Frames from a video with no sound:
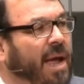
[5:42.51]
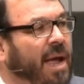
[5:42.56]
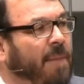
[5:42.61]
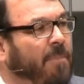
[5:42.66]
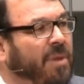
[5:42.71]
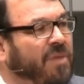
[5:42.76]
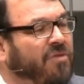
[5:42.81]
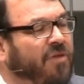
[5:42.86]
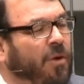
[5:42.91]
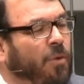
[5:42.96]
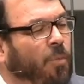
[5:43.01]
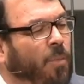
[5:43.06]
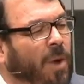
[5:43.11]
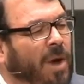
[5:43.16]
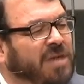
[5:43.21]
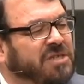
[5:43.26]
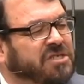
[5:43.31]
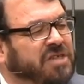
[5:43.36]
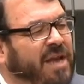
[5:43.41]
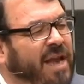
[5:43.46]
uh, but there
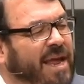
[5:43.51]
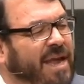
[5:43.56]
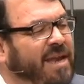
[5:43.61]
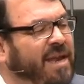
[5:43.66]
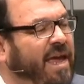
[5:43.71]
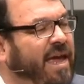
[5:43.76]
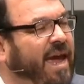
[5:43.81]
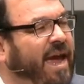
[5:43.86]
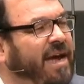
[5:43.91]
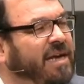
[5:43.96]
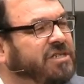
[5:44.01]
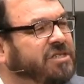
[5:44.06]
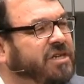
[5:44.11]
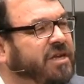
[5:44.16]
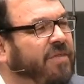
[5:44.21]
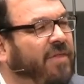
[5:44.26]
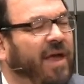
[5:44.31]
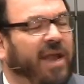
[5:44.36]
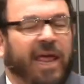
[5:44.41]
was an indication